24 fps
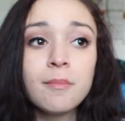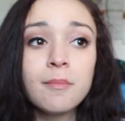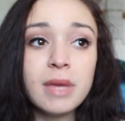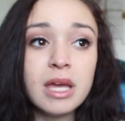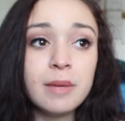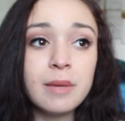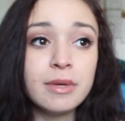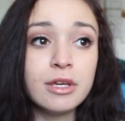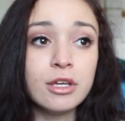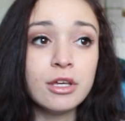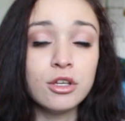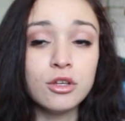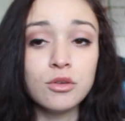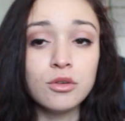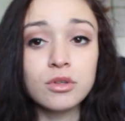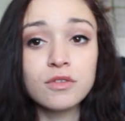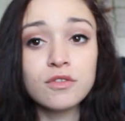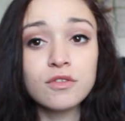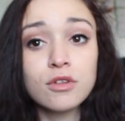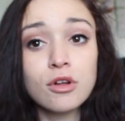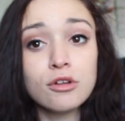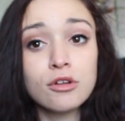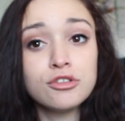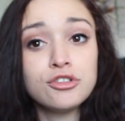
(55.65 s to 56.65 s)
Maybe you
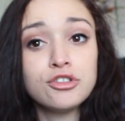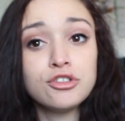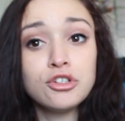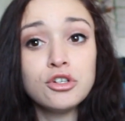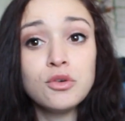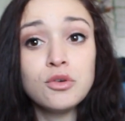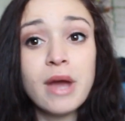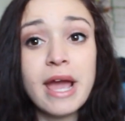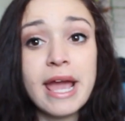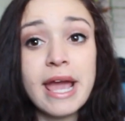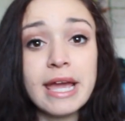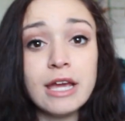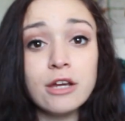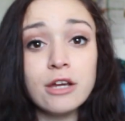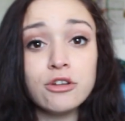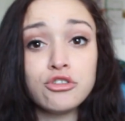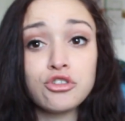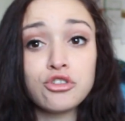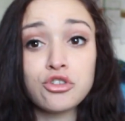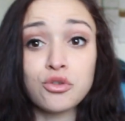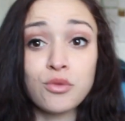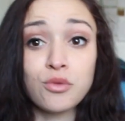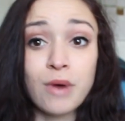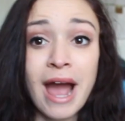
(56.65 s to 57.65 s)
live close to a
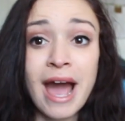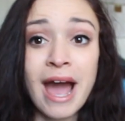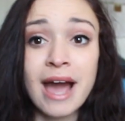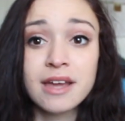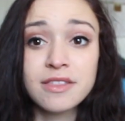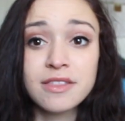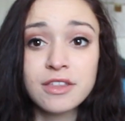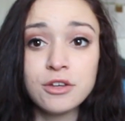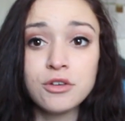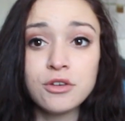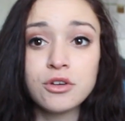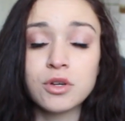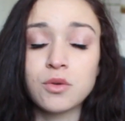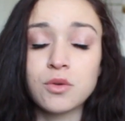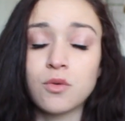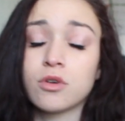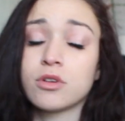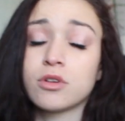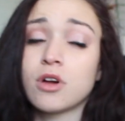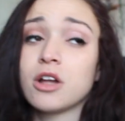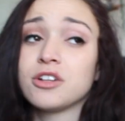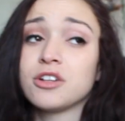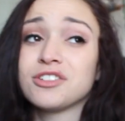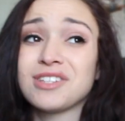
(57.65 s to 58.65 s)
track that you can
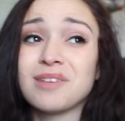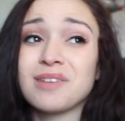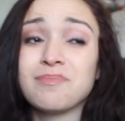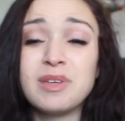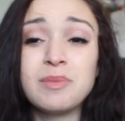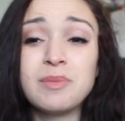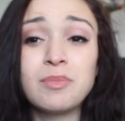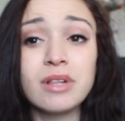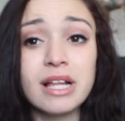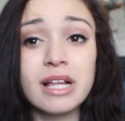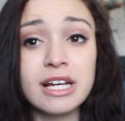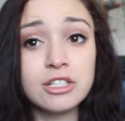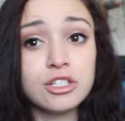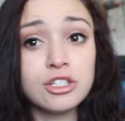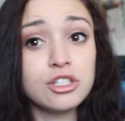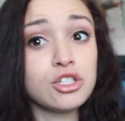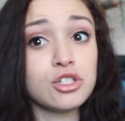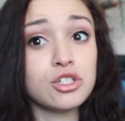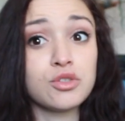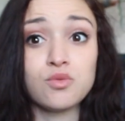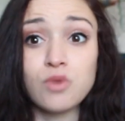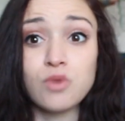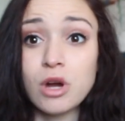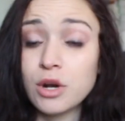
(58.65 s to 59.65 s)
run on. Some people like to
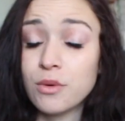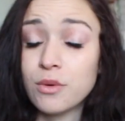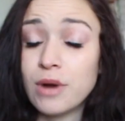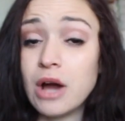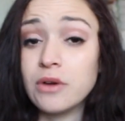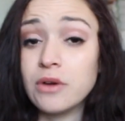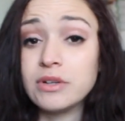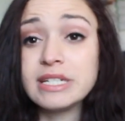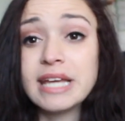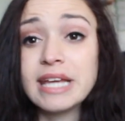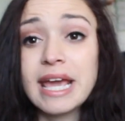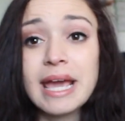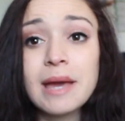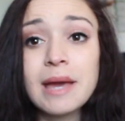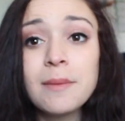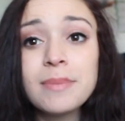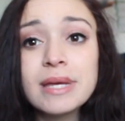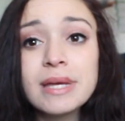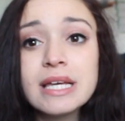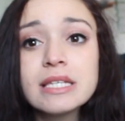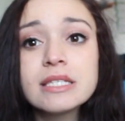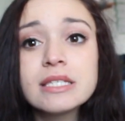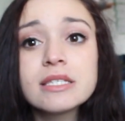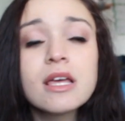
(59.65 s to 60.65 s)
just run around
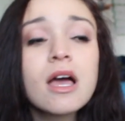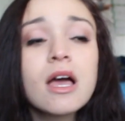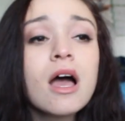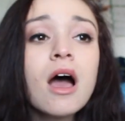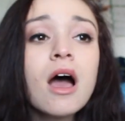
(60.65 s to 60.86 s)
campus.